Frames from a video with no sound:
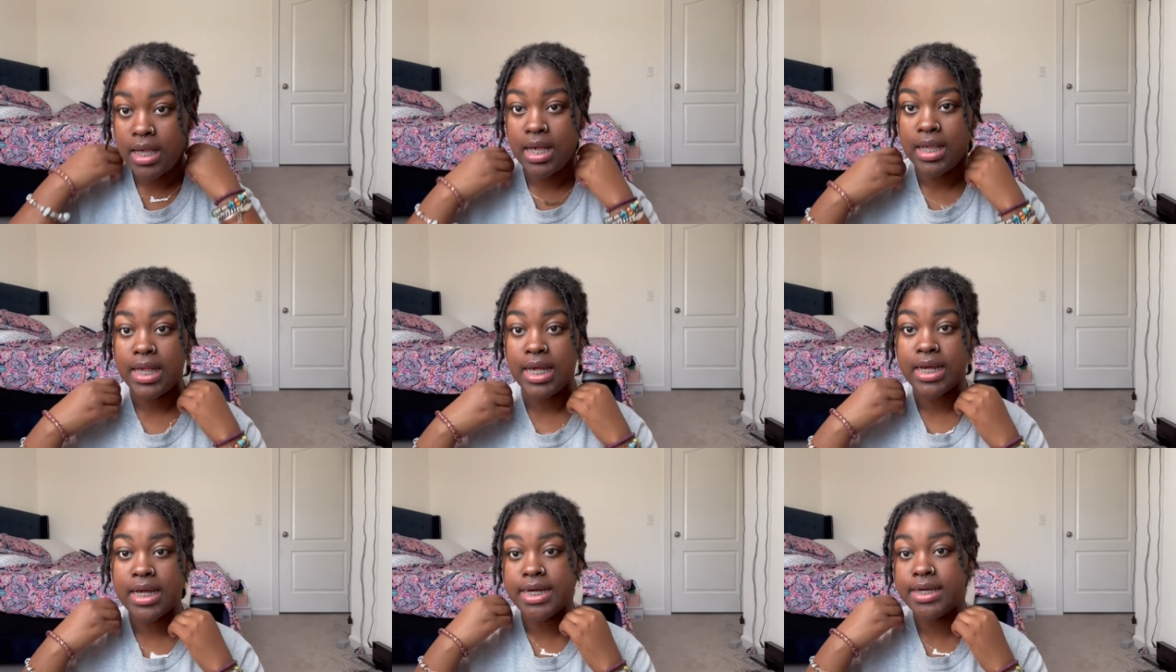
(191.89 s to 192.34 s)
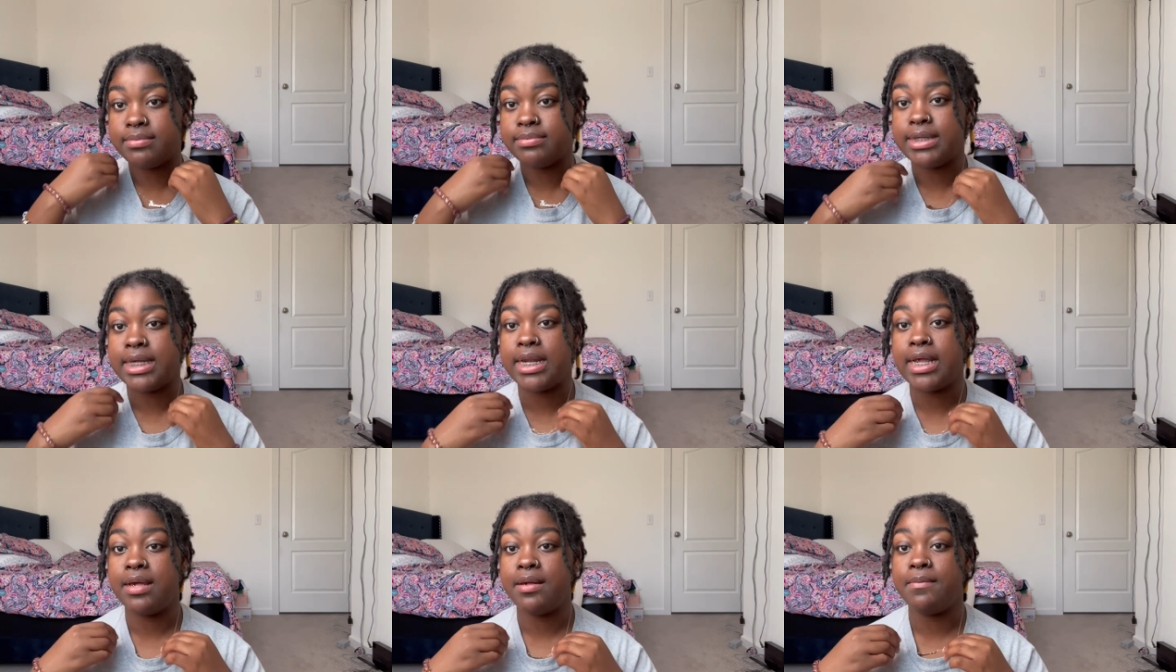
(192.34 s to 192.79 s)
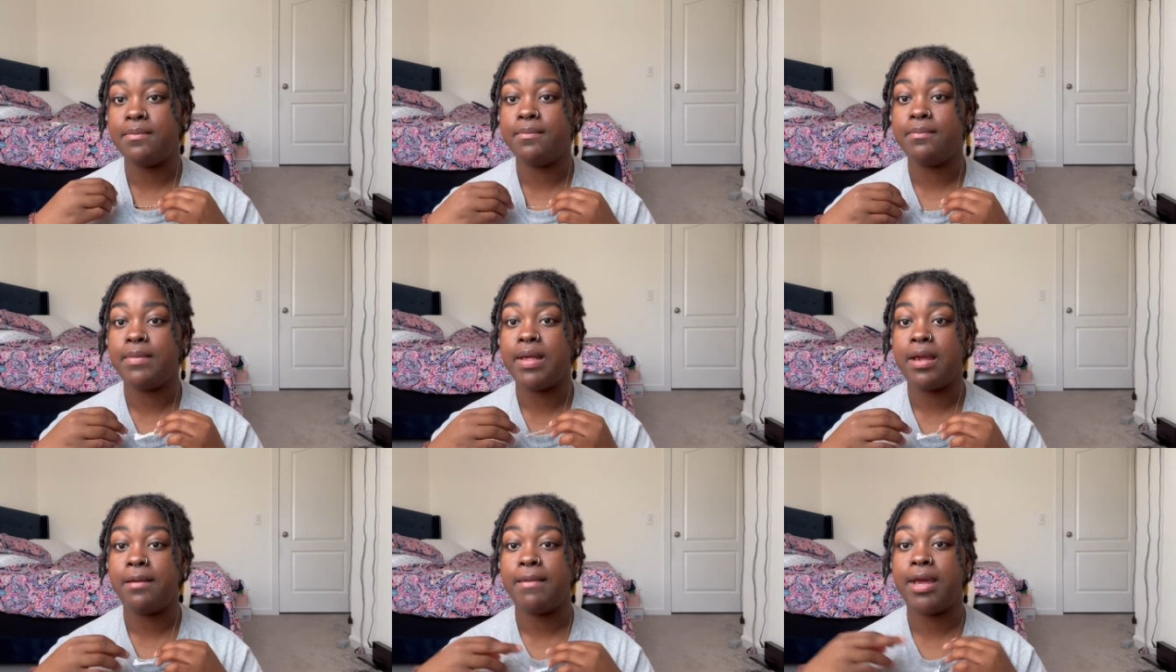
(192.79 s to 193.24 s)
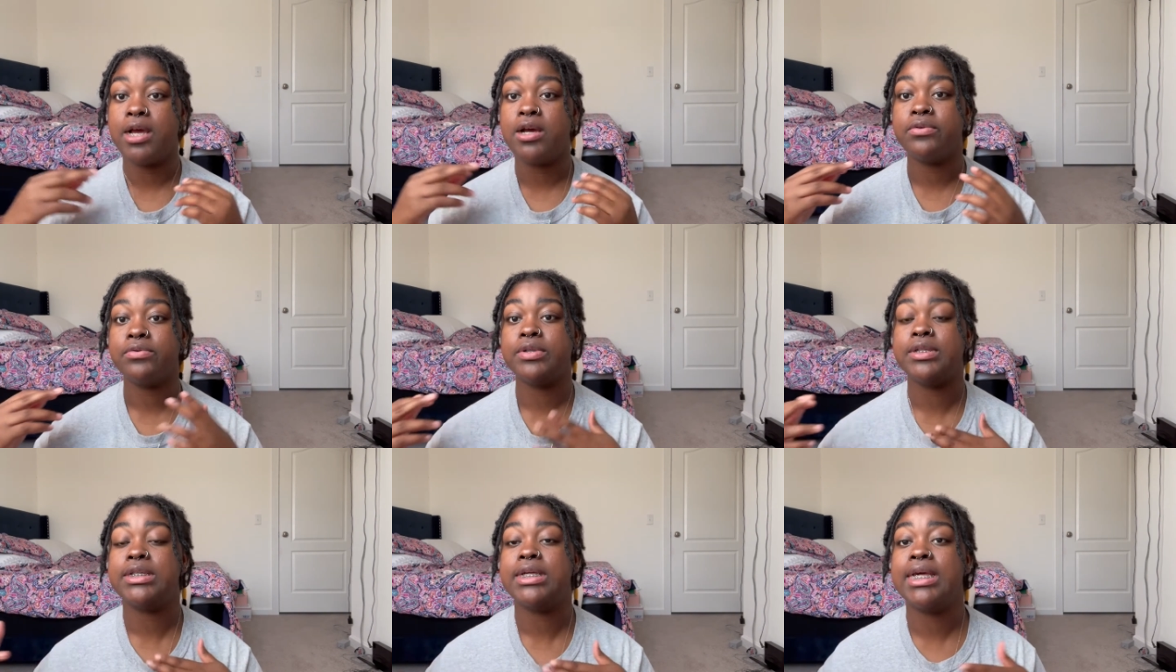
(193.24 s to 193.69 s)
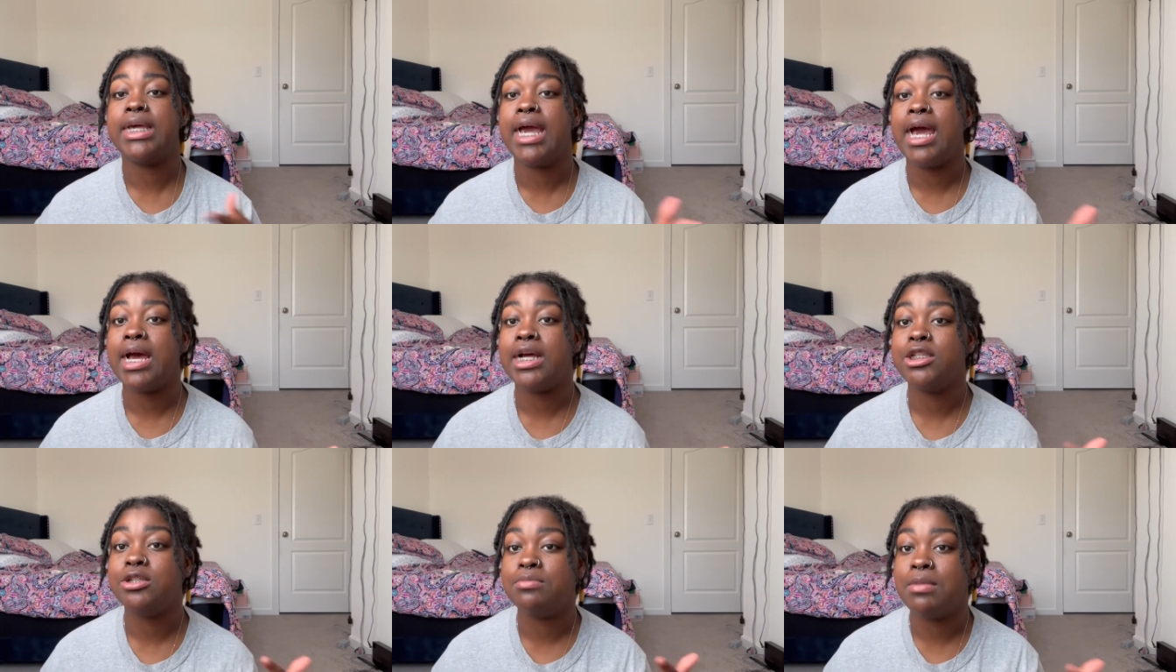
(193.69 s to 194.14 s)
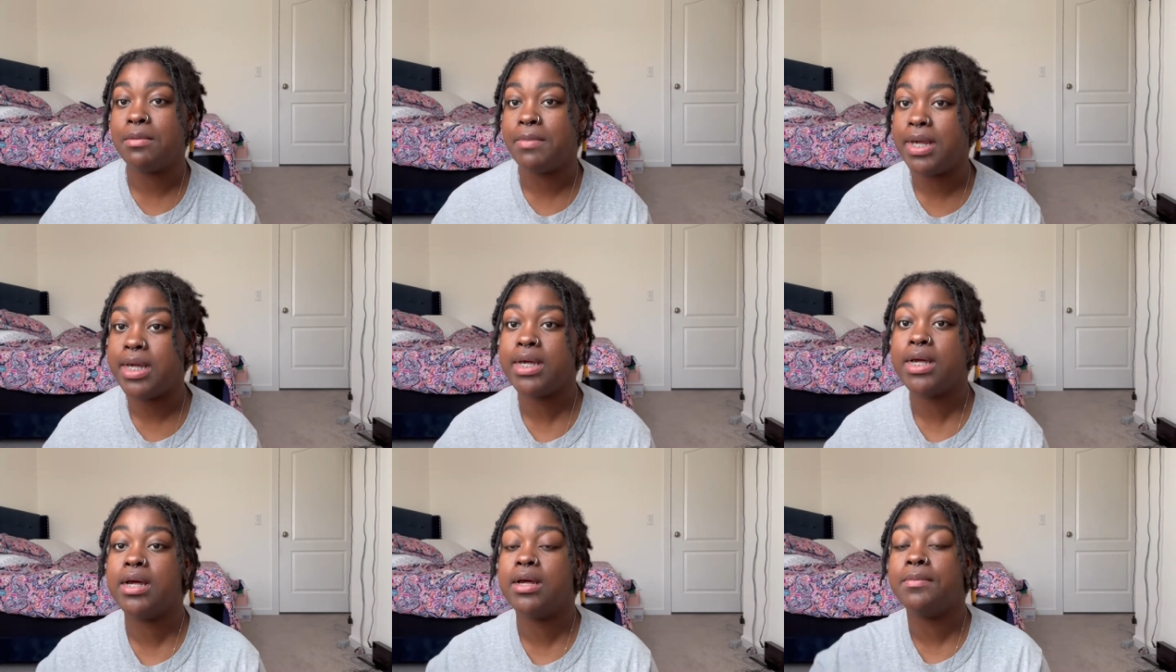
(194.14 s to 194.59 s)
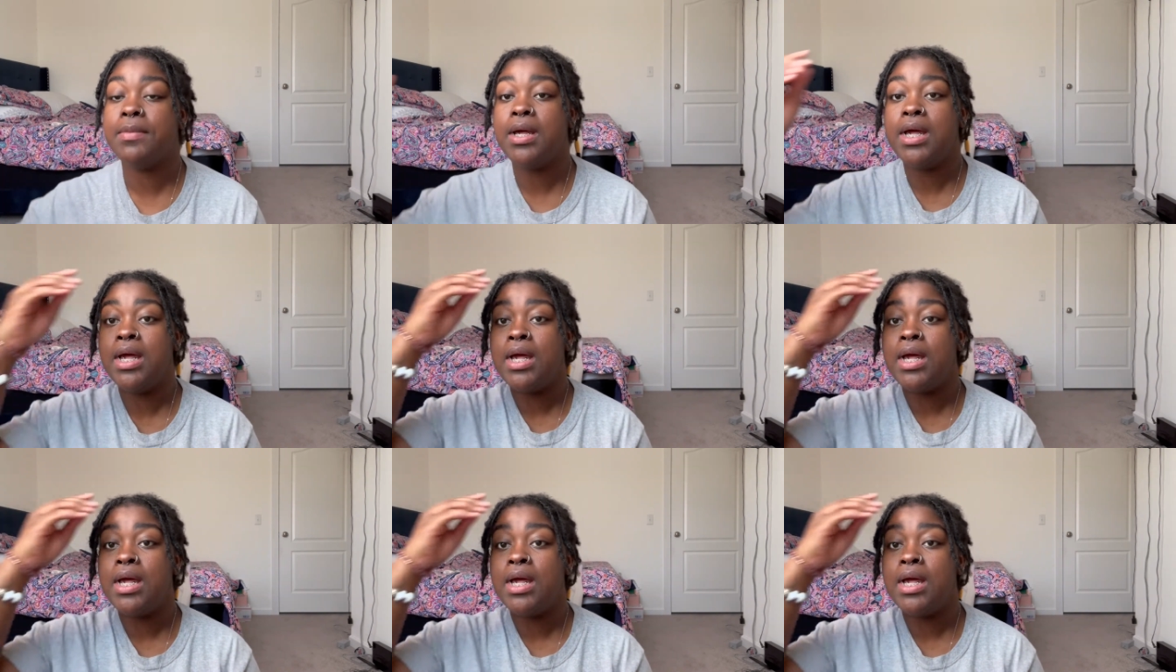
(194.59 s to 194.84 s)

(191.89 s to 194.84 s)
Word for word: like an updated like makeup routine, how I do my makeup,